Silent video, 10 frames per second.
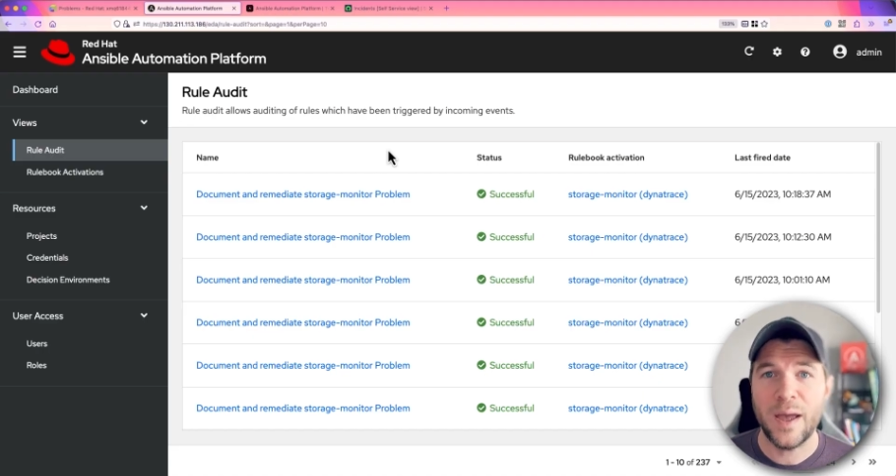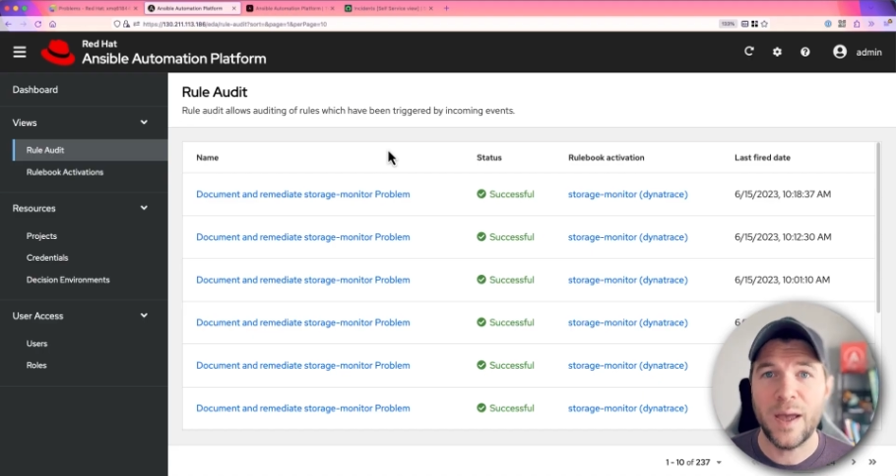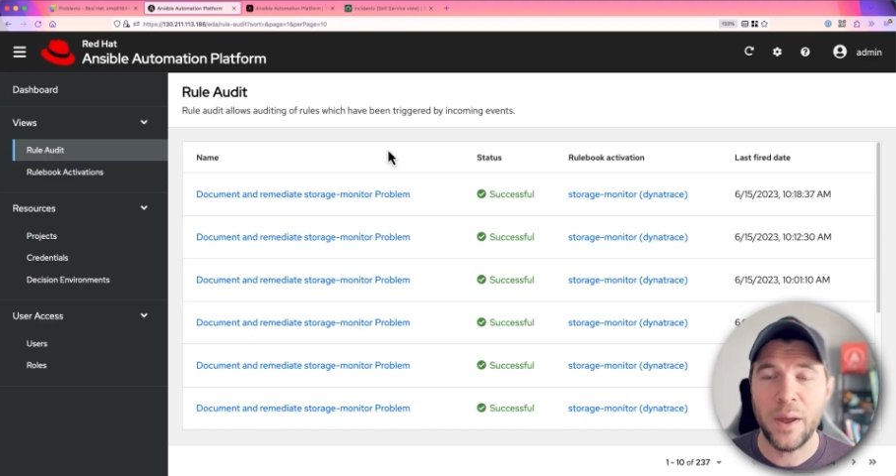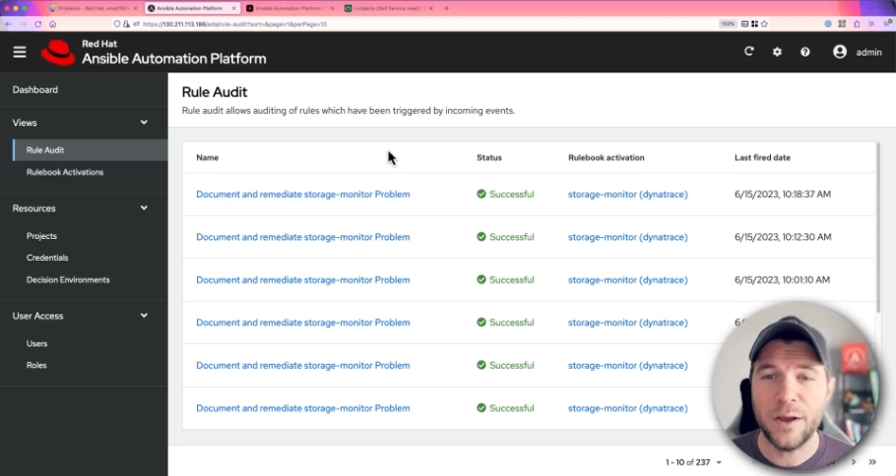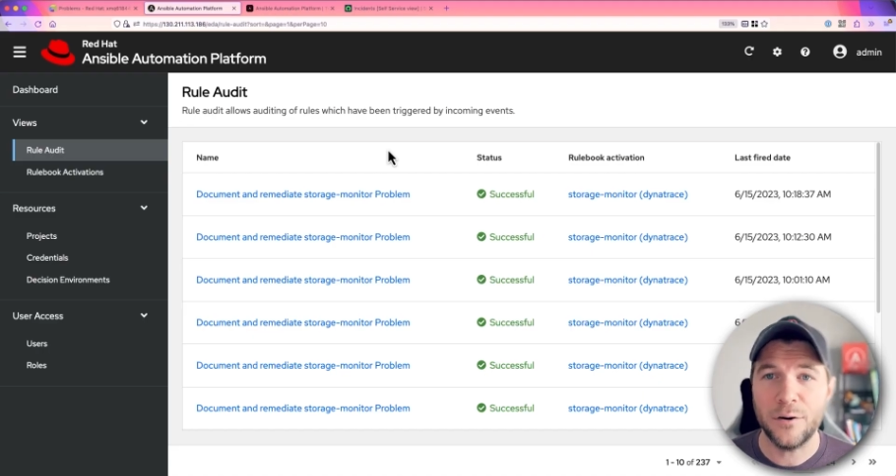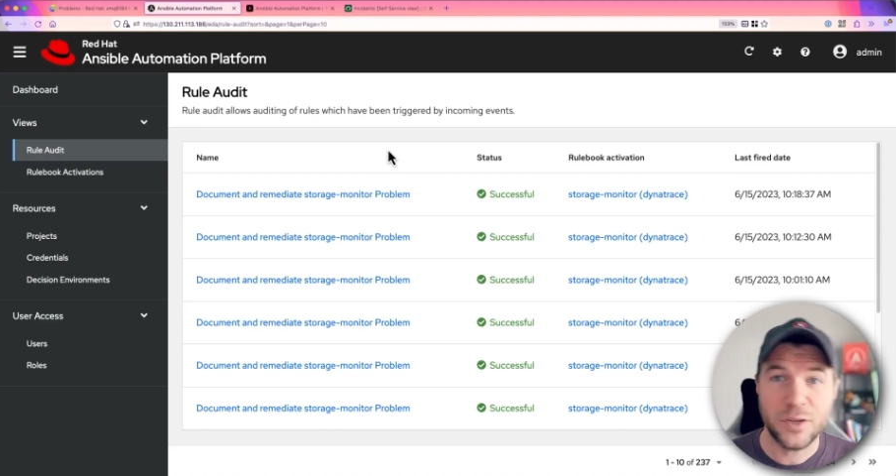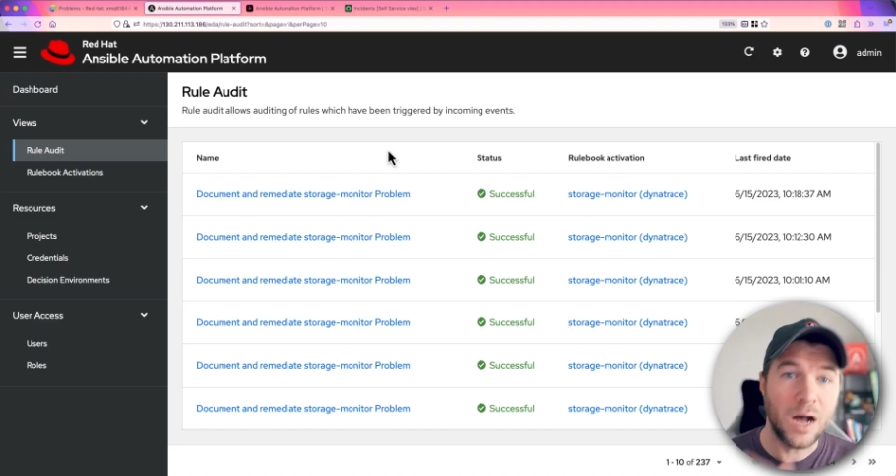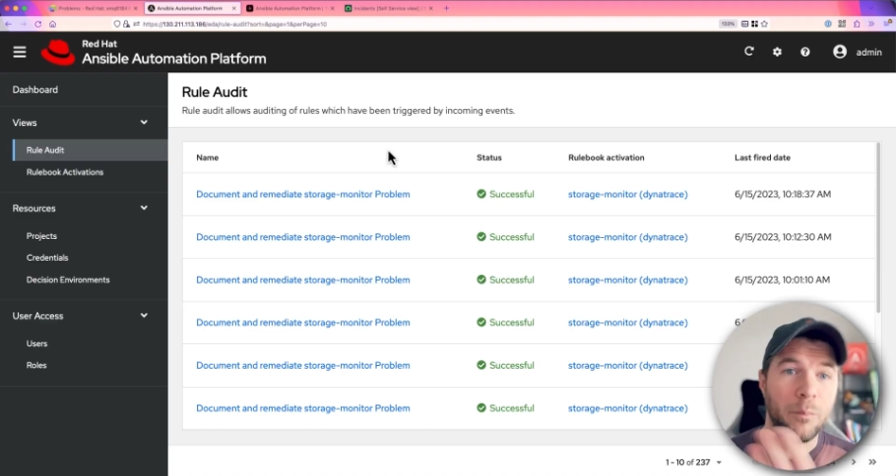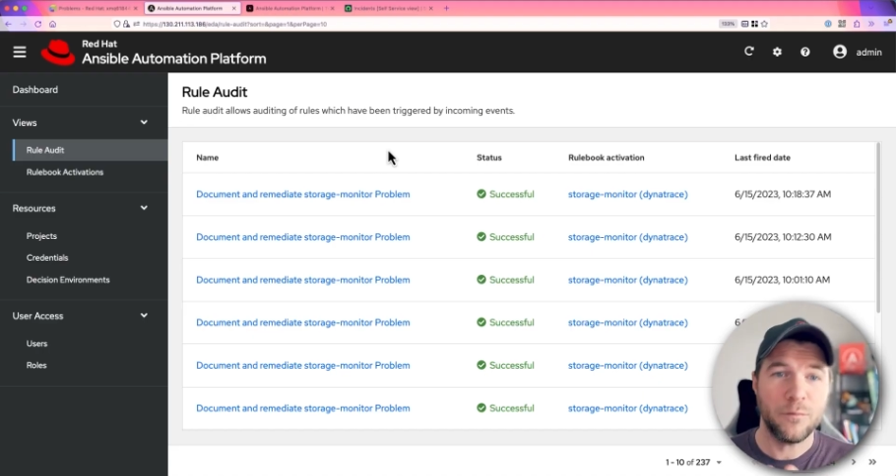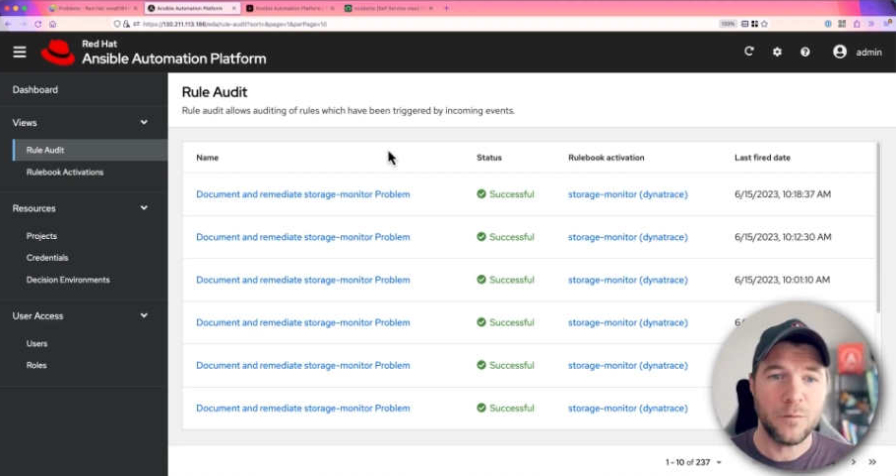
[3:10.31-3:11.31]
that payload
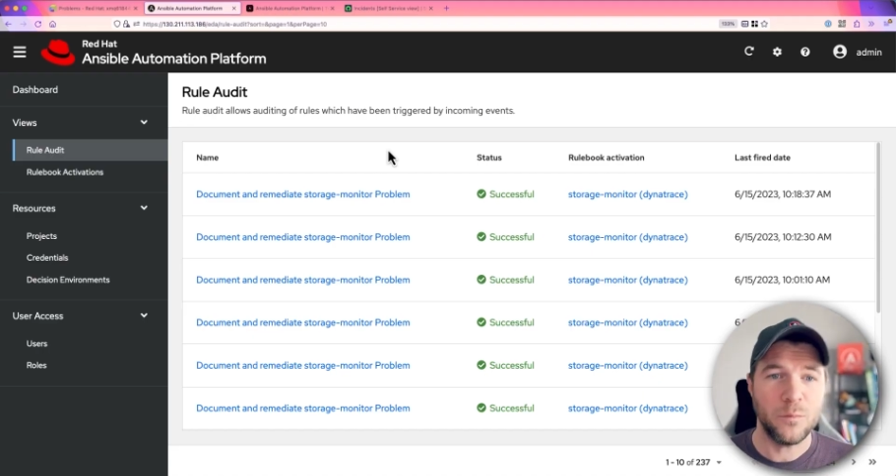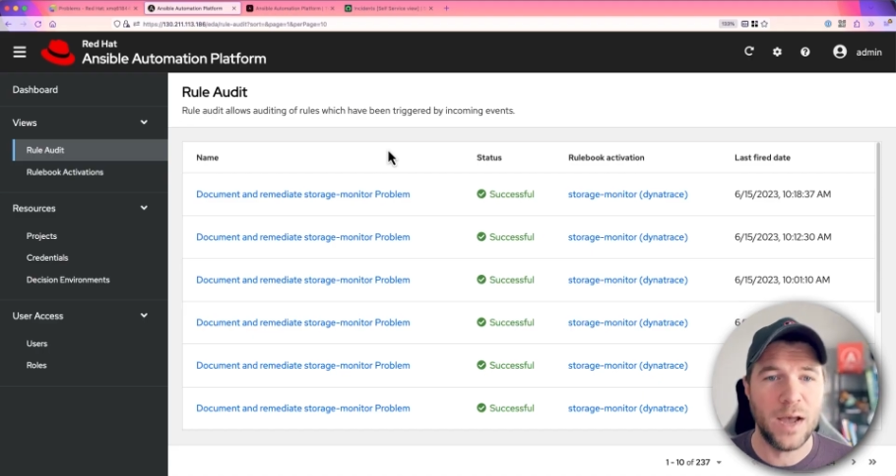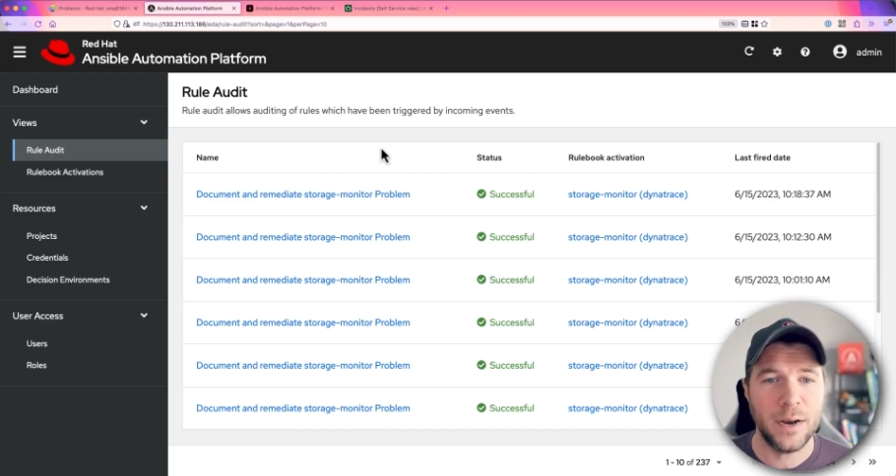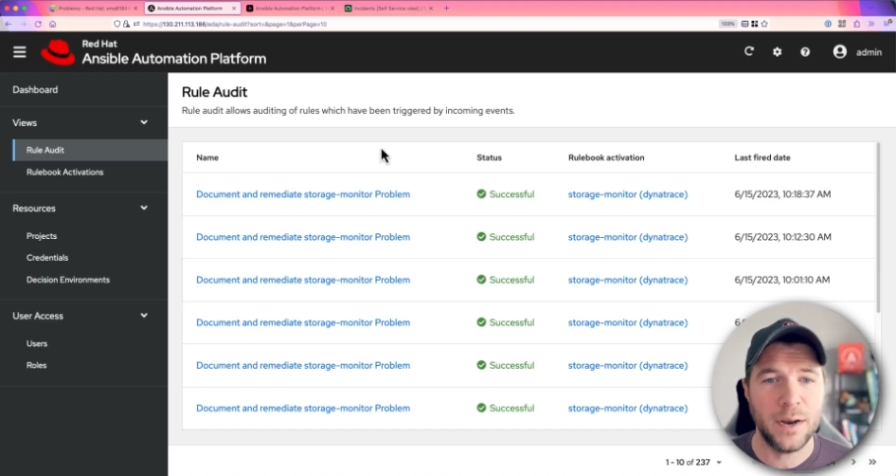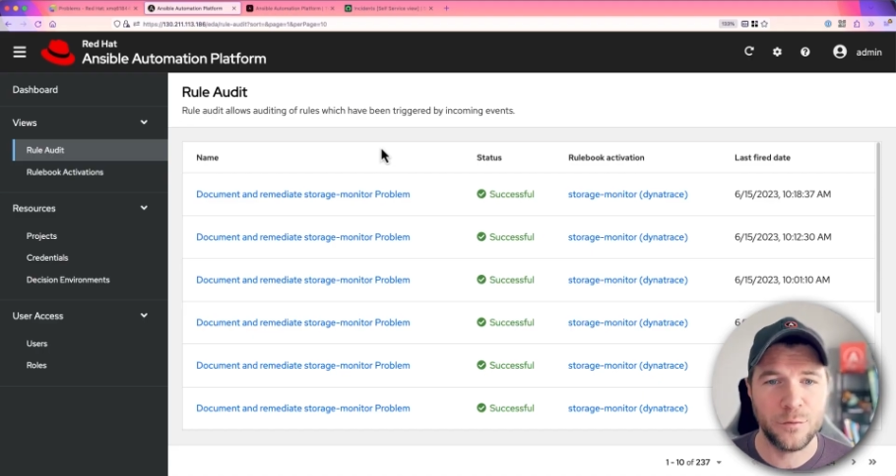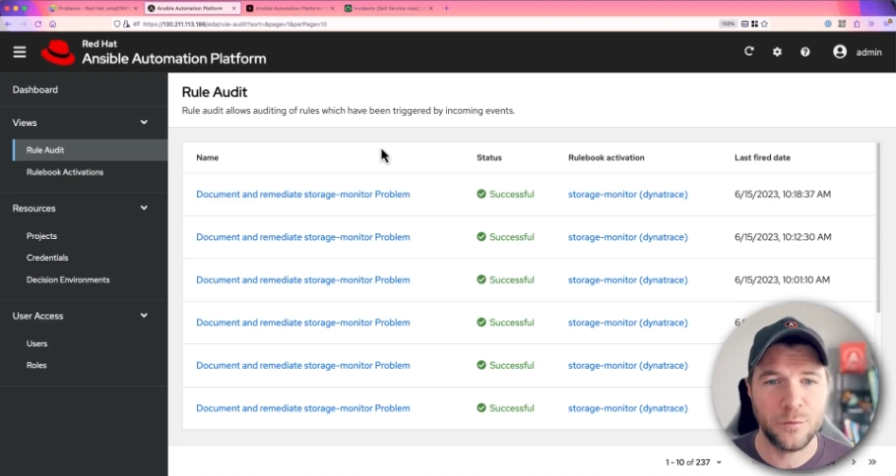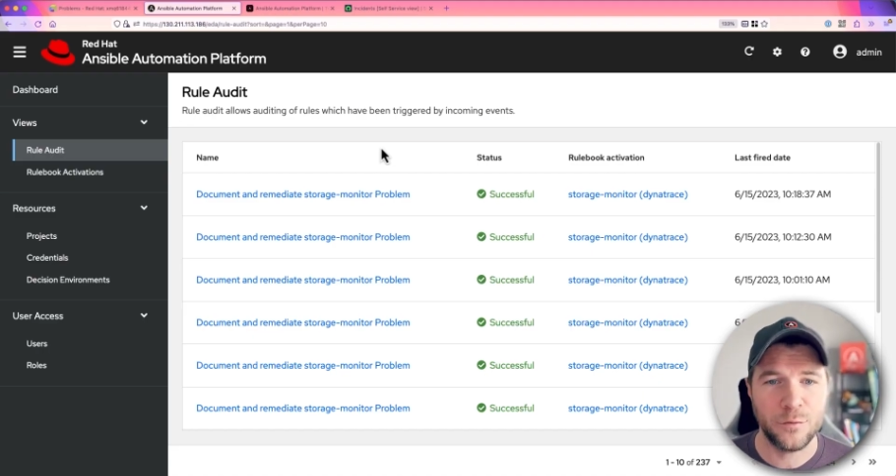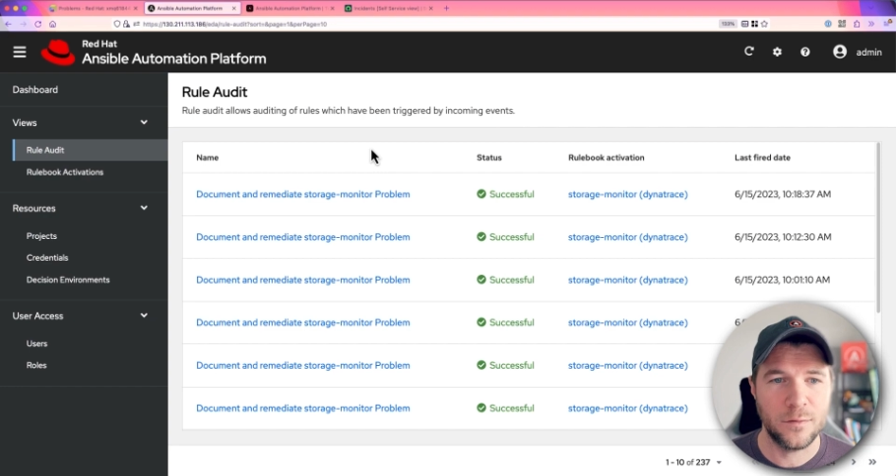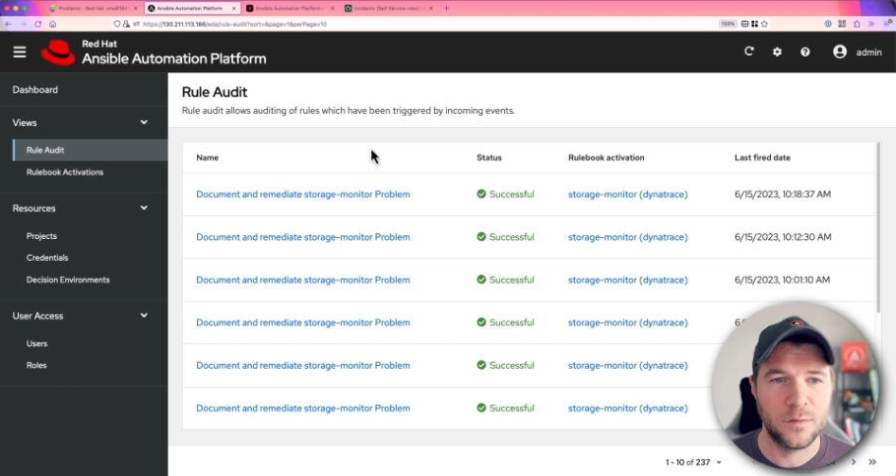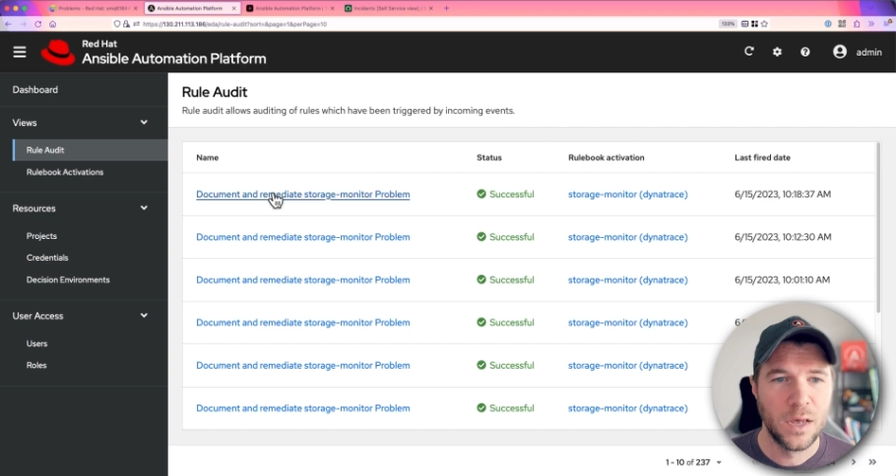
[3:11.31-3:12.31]
coming from
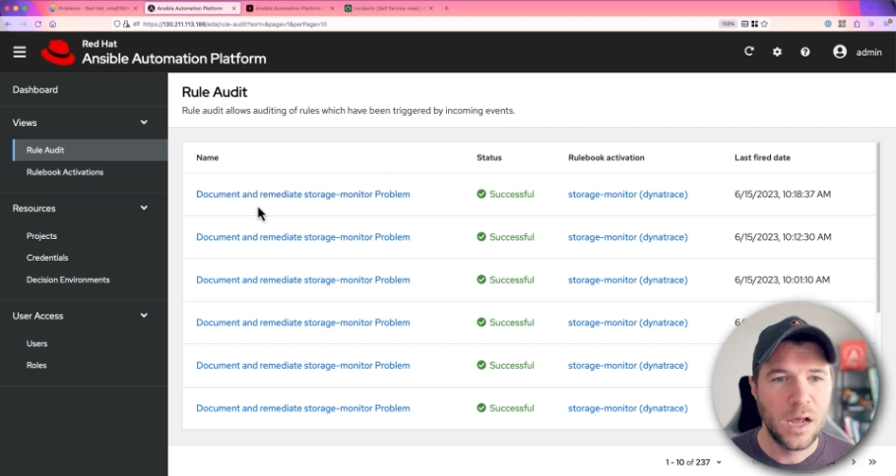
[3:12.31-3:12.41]
Dynatrace.